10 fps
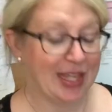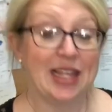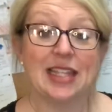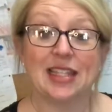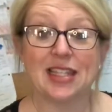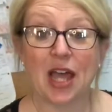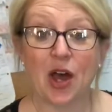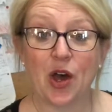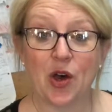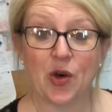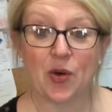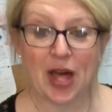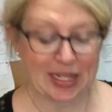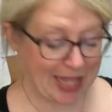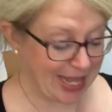
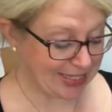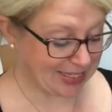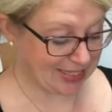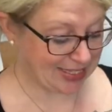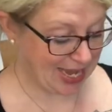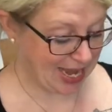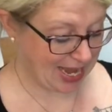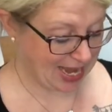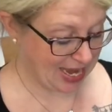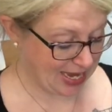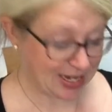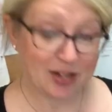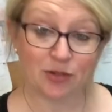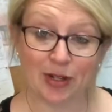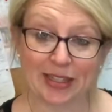So let's see
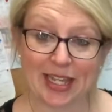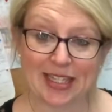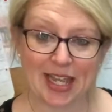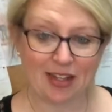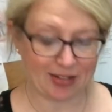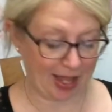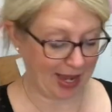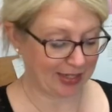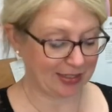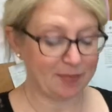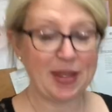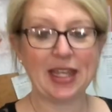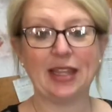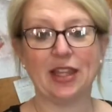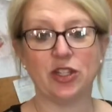what they sound like. Let me
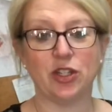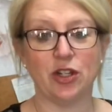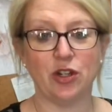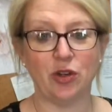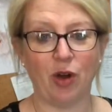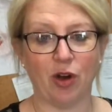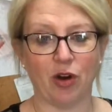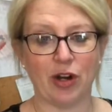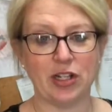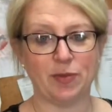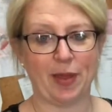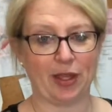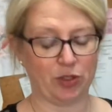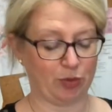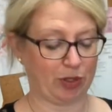get the two orange
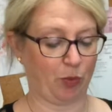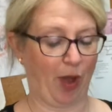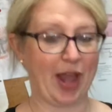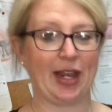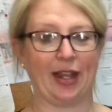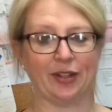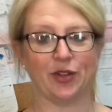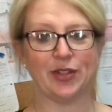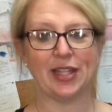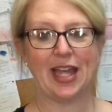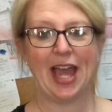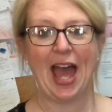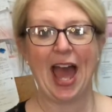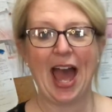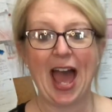bells with the white handles,
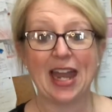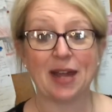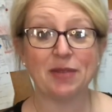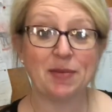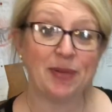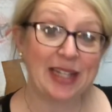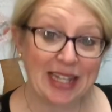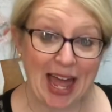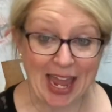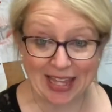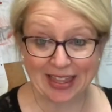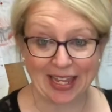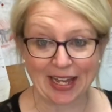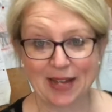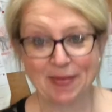and I'm gonna play
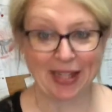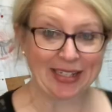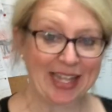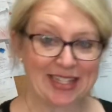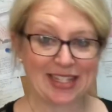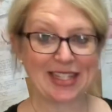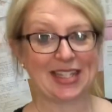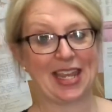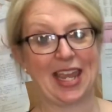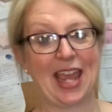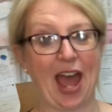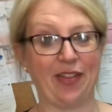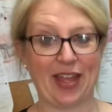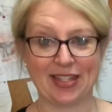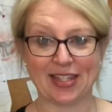them and let's see how
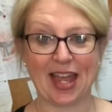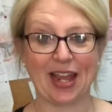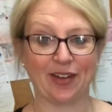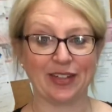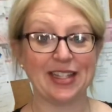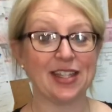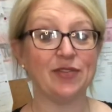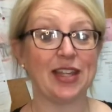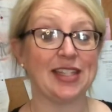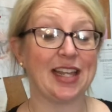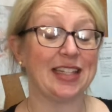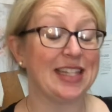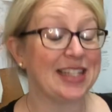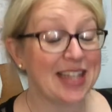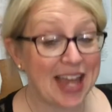they sound. Let's see if they sound the
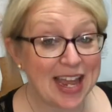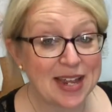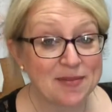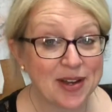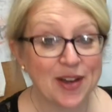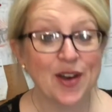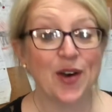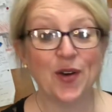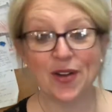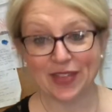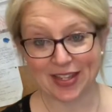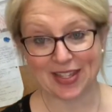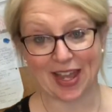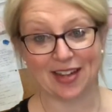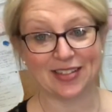same or if they
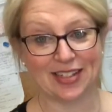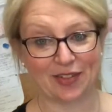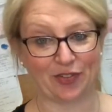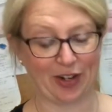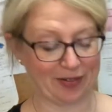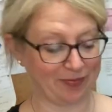sound different.